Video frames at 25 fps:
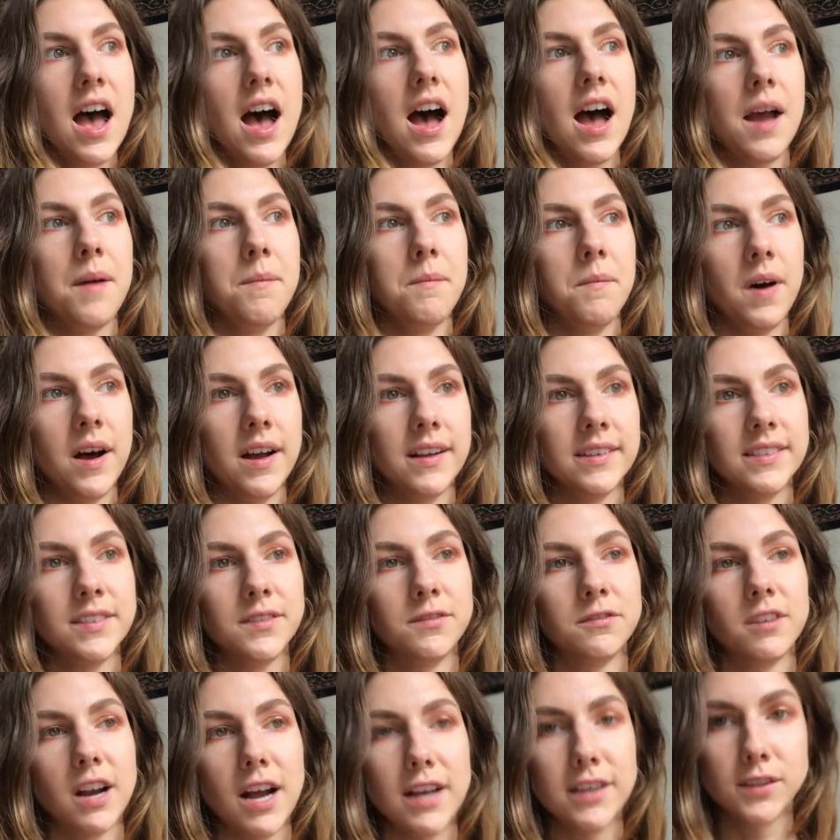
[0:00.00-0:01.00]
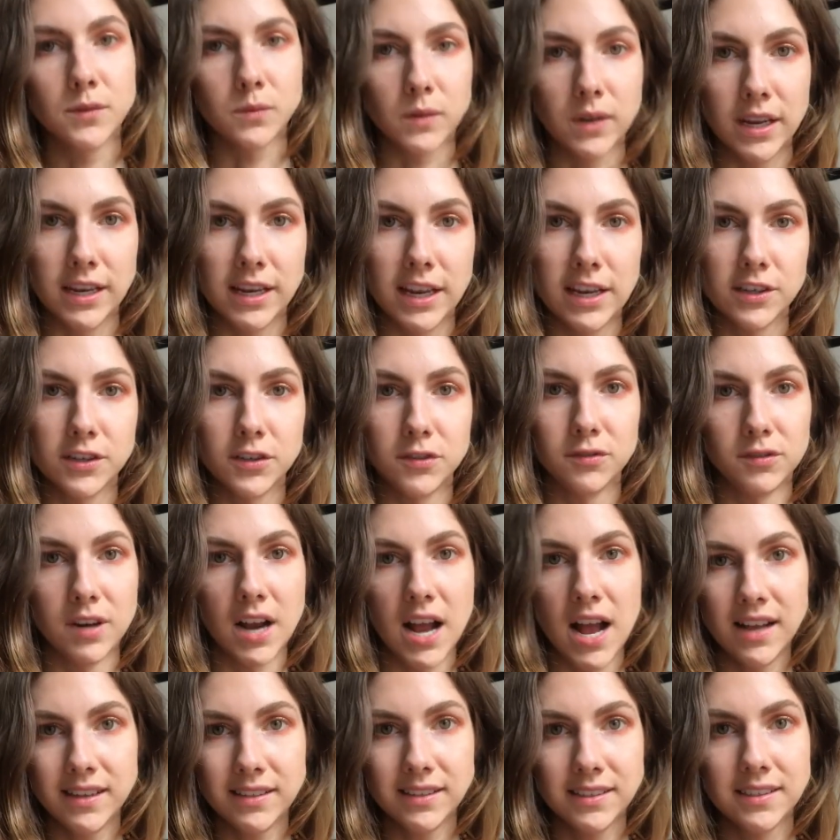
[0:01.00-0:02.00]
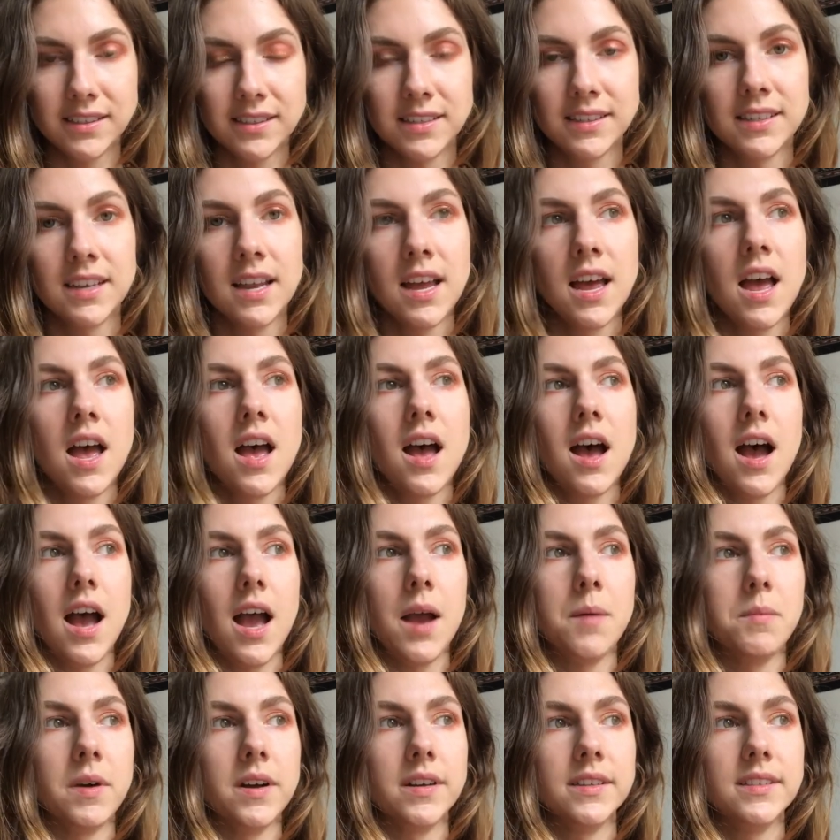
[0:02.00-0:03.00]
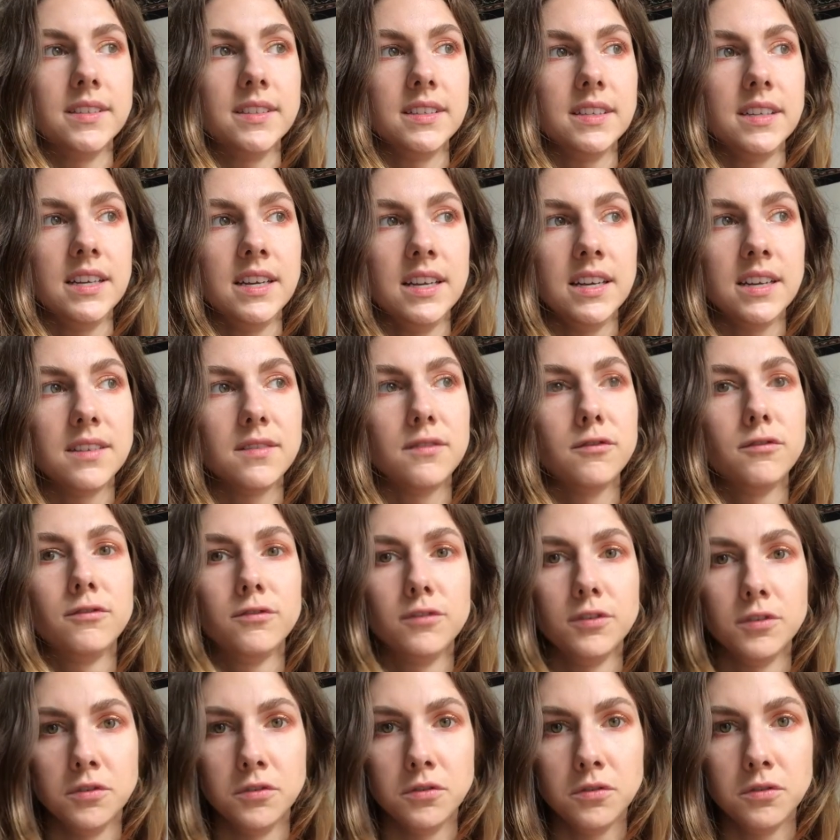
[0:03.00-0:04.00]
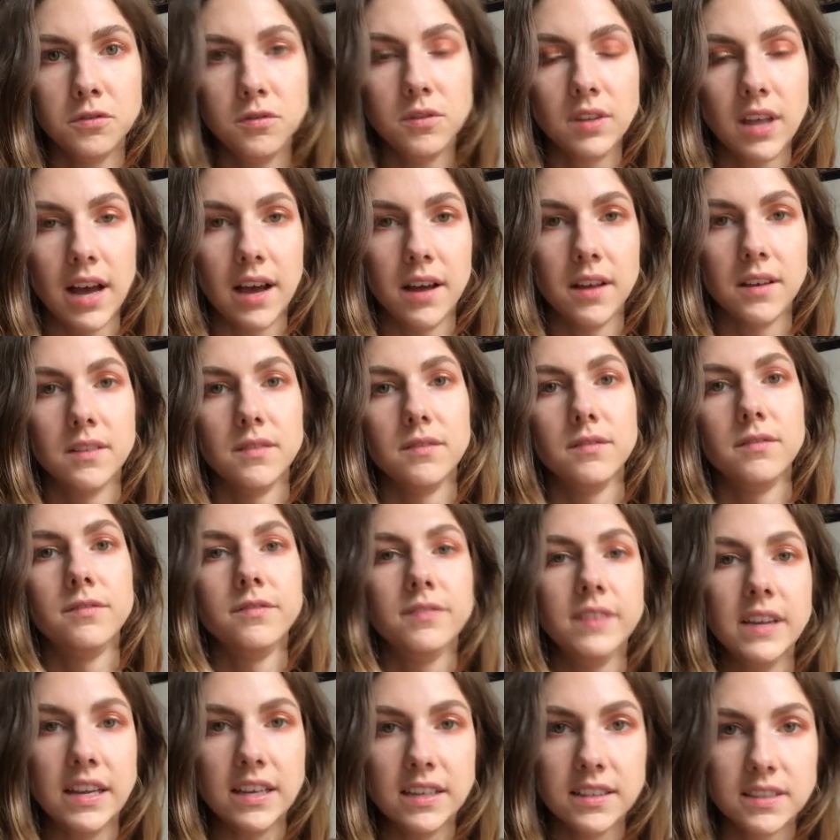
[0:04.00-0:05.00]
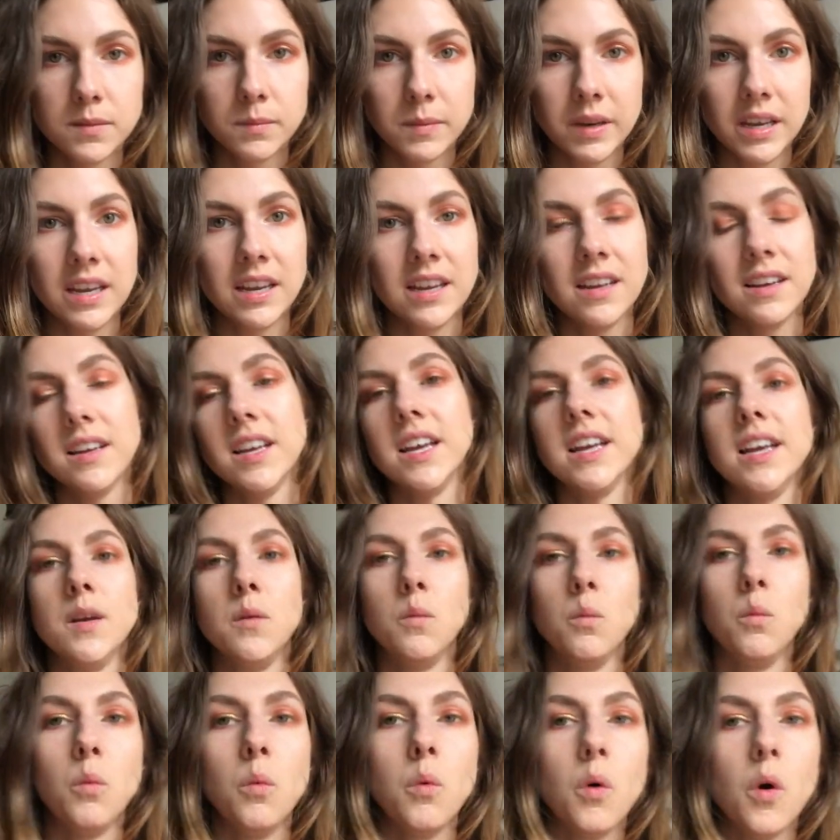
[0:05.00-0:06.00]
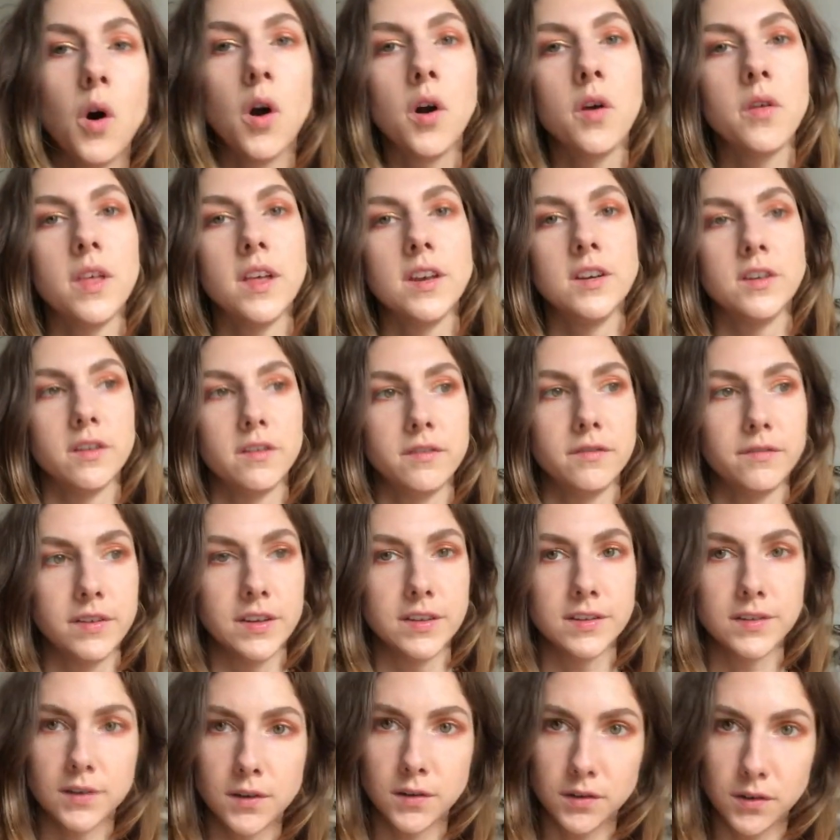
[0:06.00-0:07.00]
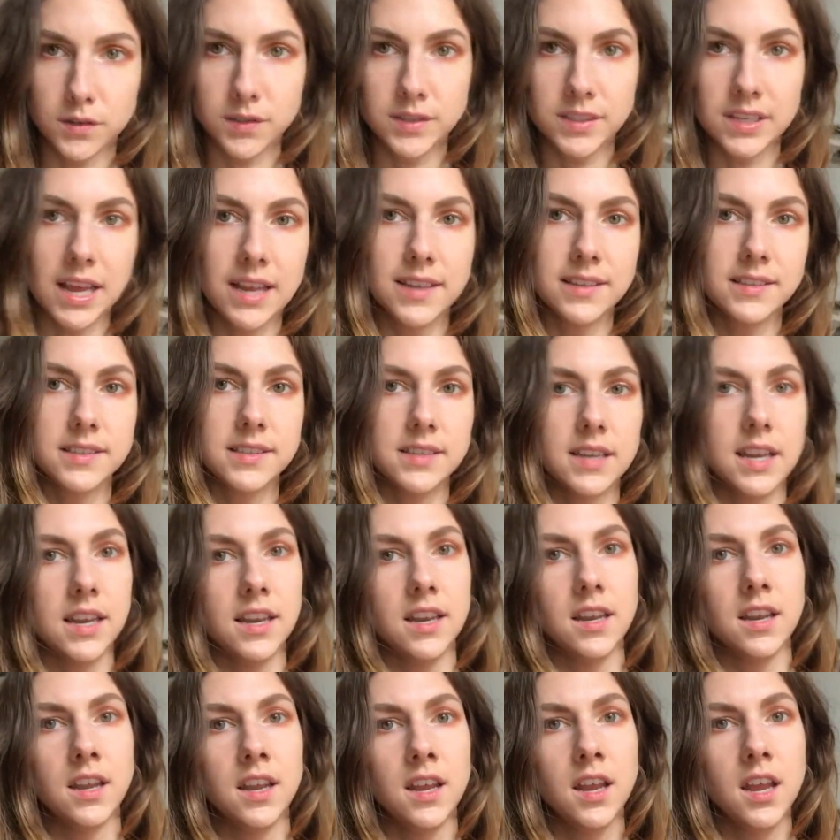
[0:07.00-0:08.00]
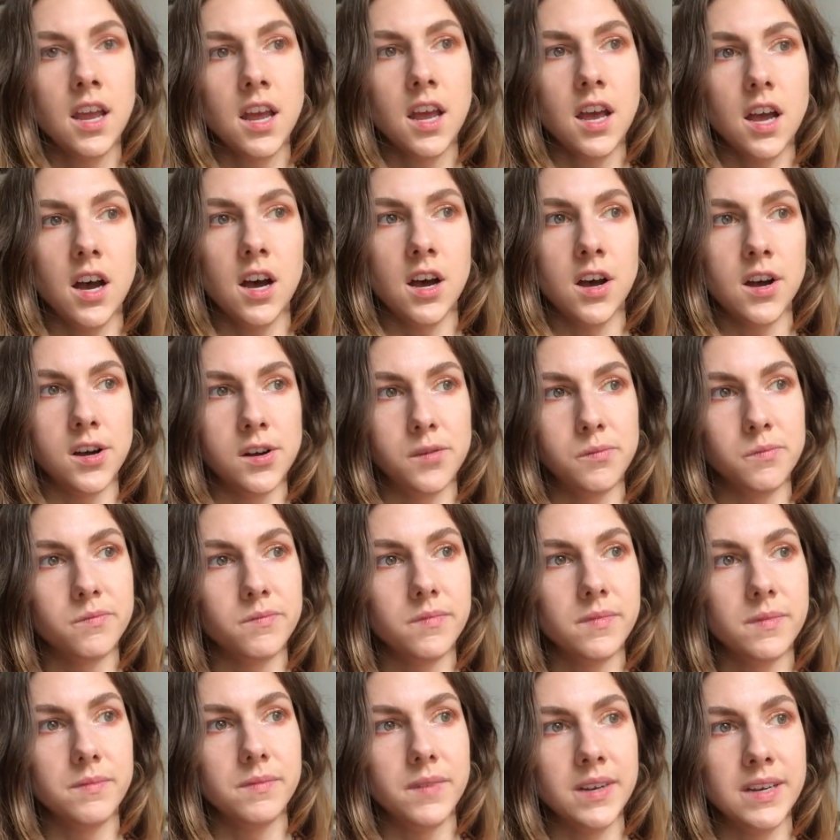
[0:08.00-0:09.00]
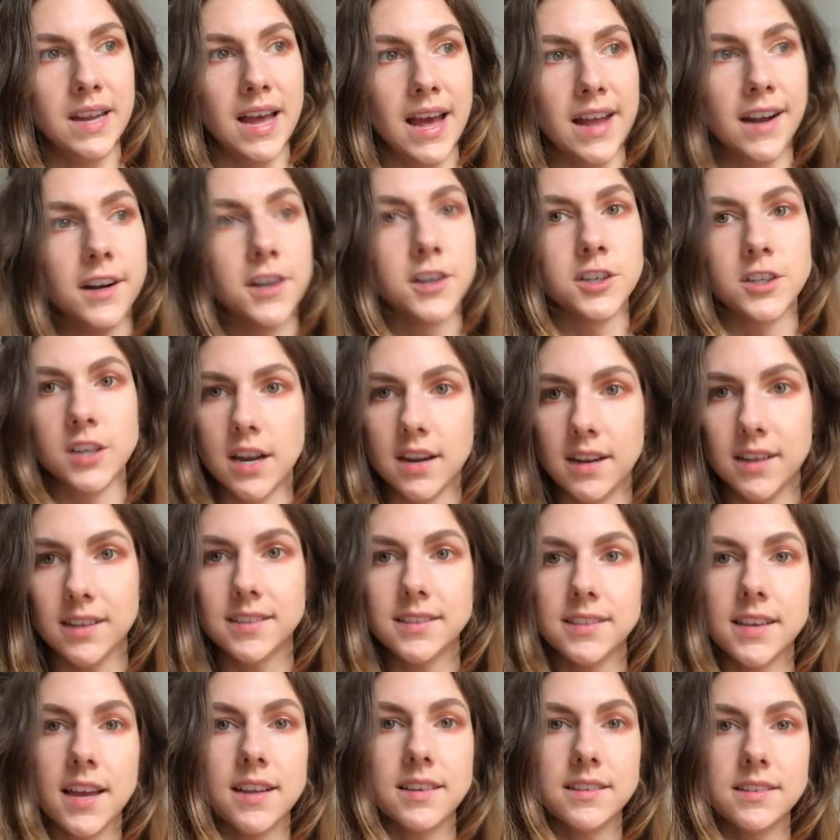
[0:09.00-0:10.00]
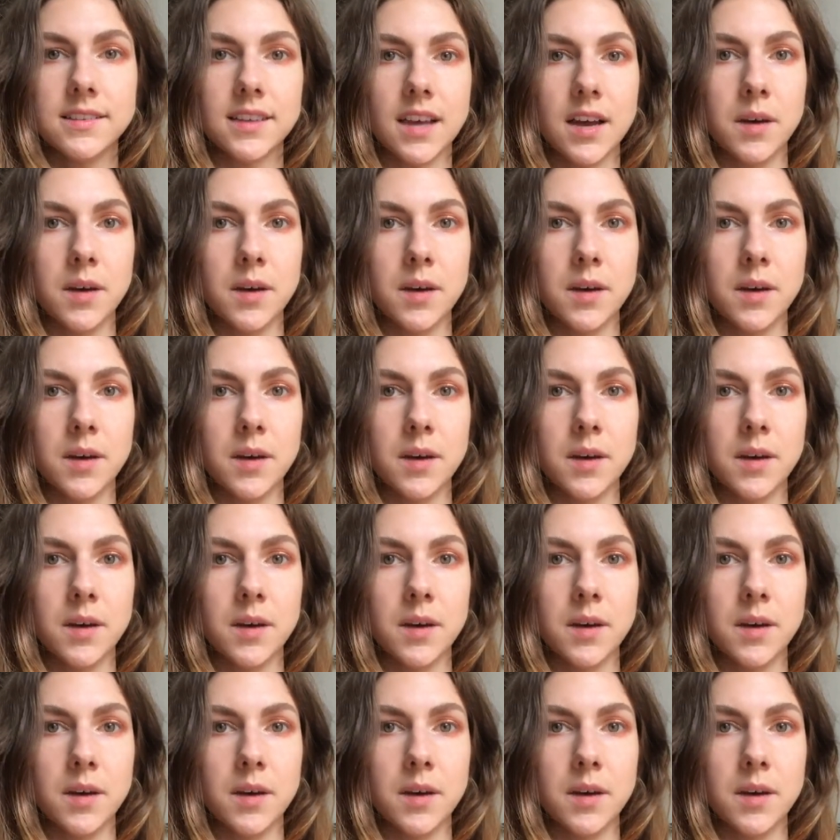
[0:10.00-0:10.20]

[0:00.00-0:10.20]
I must rest when I need to rest. I must eat food that feeds me in more than the physical sense, in an energetic sense.